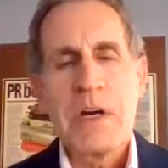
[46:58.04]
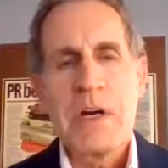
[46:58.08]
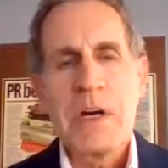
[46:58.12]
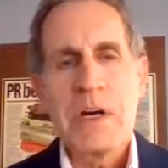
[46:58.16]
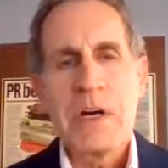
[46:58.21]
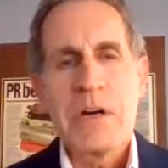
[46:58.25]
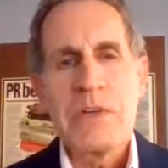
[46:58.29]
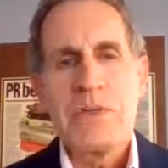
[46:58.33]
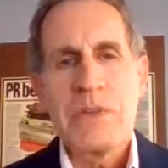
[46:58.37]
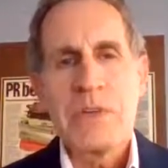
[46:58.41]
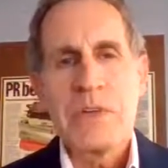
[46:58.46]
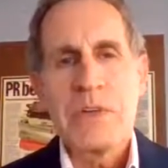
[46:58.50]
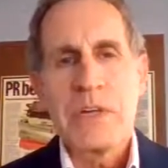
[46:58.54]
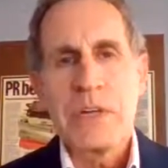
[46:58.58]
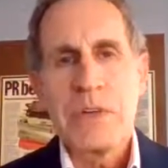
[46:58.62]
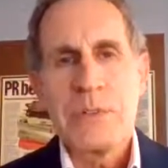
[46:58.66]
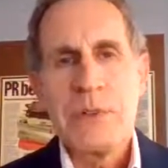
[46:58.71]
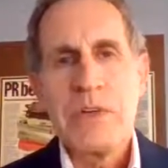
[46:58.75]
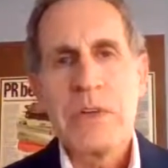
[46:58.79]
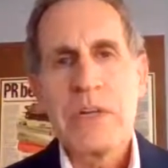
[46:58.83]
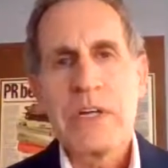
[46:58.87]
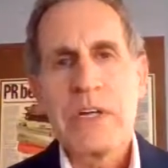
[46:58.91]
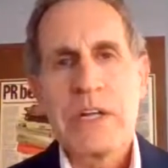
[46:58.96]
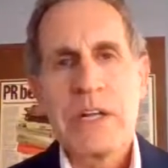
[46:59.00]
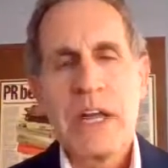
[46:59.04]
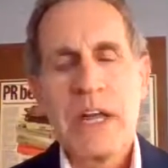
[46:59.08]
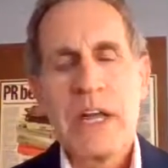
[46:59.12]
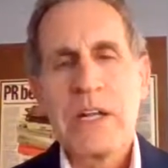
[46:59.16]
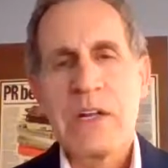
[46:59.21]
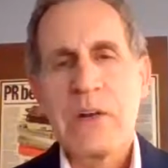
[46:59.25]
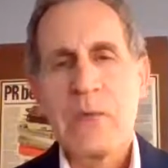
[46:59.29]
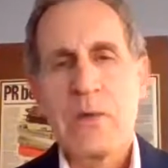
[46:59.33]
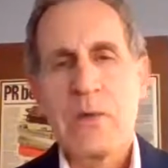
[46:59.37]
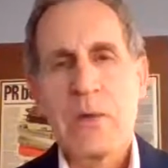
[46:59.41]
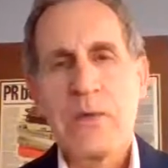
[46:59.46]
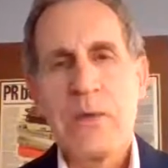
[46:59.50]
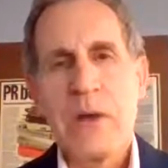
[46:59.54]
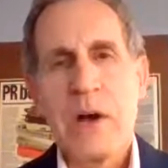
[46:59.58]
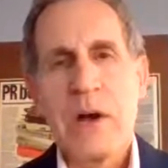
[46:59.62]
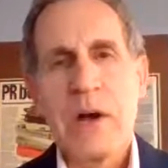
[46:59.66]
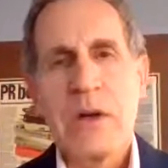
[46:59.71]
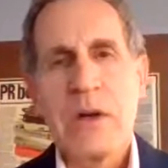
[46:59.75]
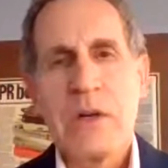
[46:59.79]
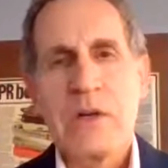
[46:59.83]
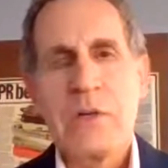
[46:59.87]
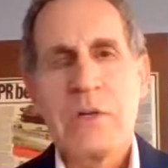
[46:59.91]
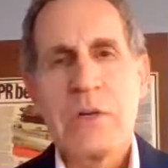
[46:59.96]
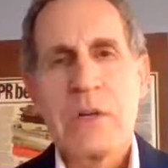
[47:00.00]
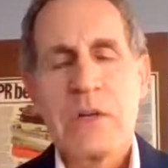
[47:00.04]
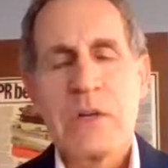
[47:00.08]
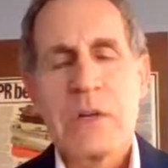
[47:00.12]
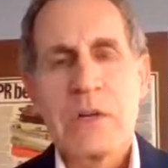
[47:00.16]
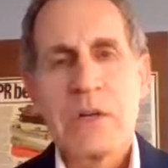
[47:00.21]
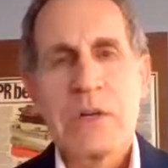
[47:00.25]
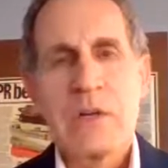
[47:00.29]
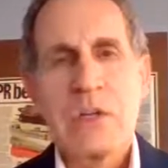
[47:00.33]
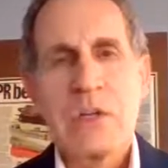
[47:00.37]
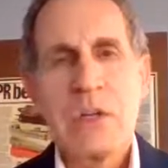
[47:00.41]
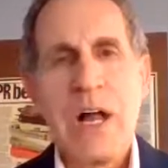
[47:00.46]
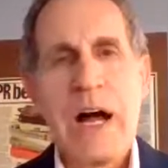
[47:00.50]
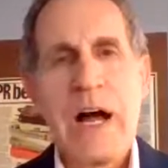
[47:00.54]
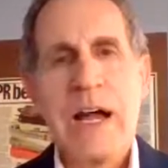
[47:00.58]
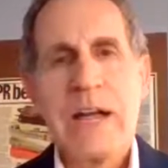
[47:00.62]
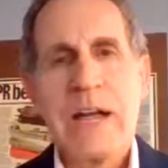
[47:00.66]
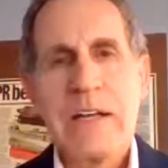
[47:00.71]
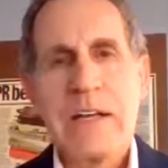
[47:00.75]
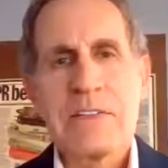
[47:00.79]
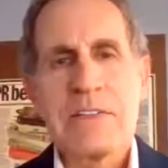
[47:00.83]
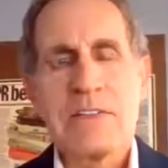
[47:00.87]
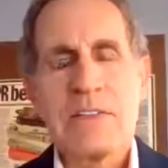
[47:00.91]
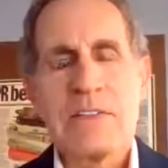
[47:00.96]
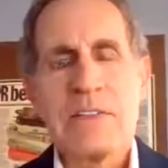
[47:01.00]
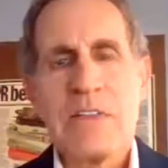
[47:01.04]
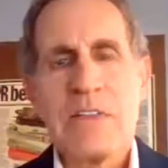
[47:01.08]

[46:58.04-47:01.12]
of communicating with our clients